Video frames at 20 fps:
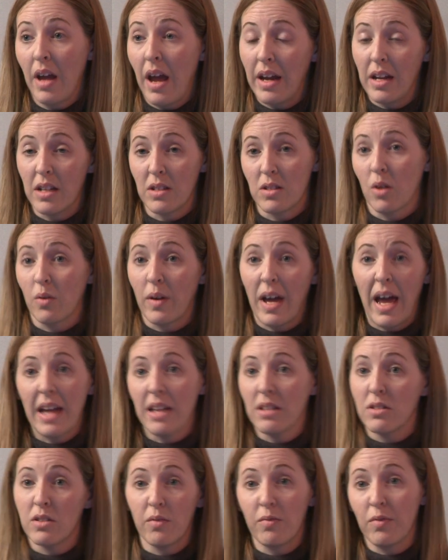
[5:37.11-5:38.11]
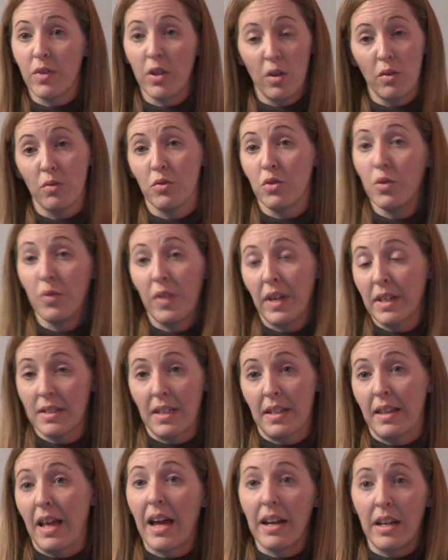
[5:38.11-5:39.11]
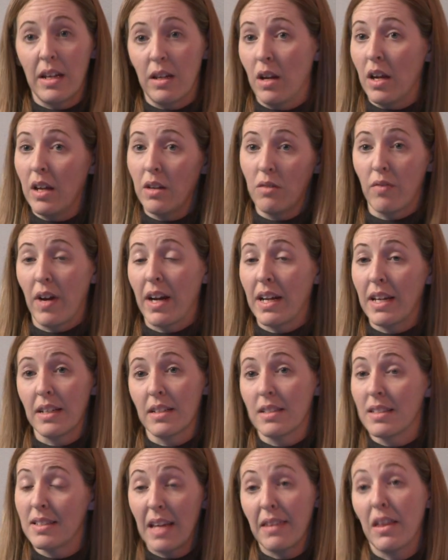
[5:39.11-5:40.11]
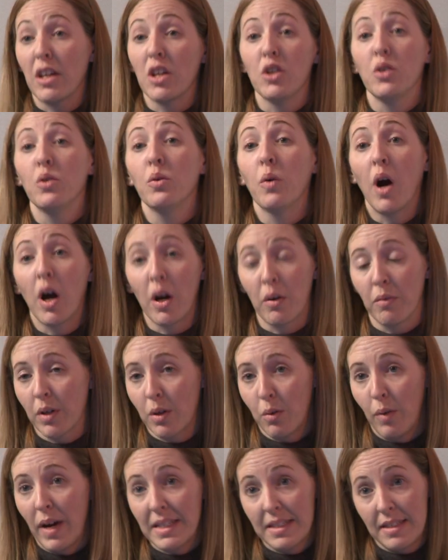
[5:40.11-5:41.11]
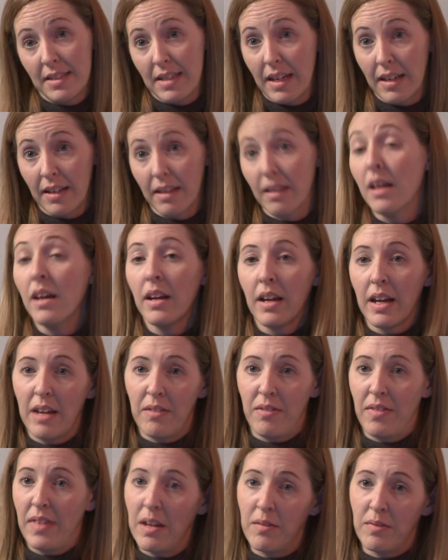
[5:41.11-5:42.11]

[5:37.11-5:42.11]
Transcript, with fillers: and it's okay to you know do things like that in, in writing to say that you are requesting if,